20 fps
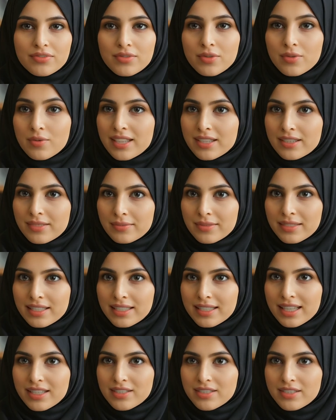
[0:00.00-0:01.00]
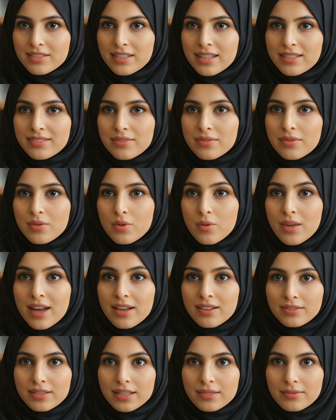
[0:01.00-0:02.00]
Direct communication. That's quite
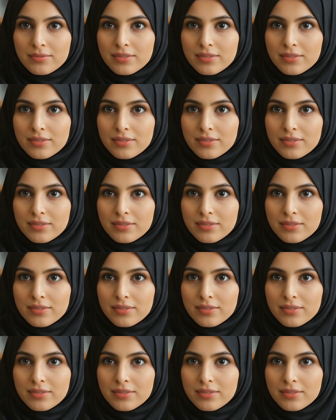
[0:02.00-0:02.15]
a claim.